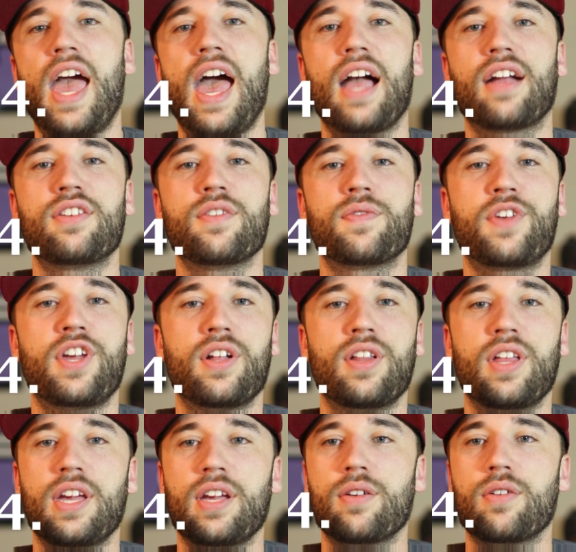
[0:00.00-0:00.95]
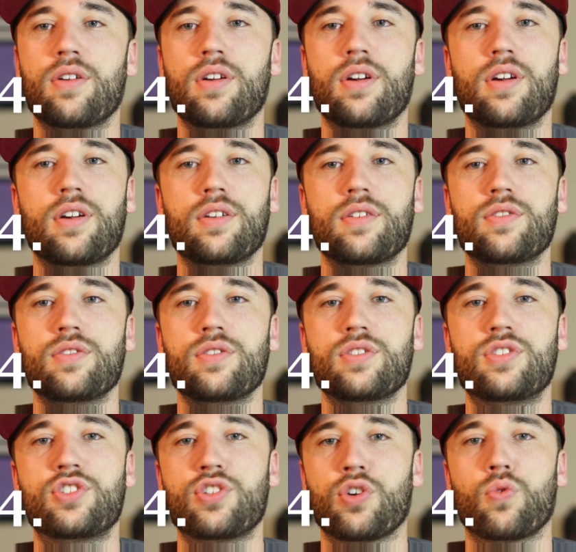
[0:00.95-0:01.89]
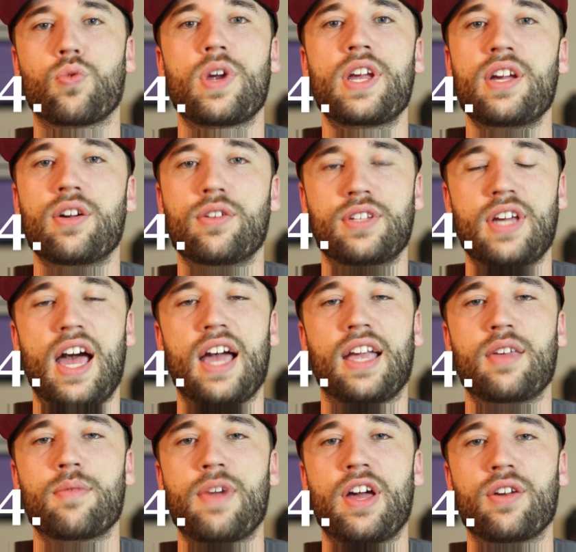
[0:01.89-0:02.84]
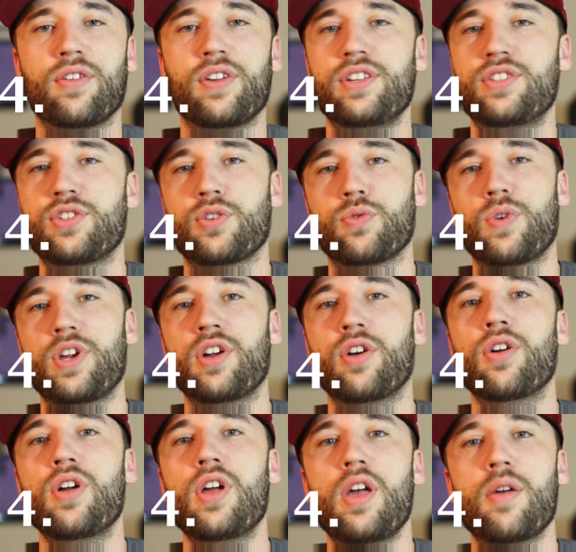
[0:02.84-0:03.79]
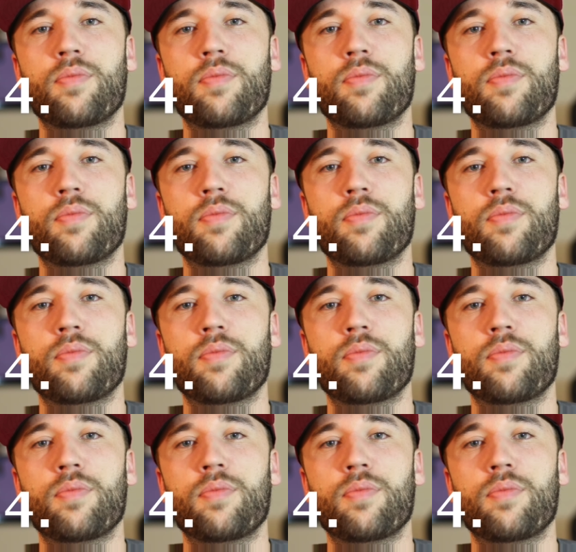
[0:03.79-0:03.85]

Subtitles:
Act of Killing, surreal documentary. Surreal.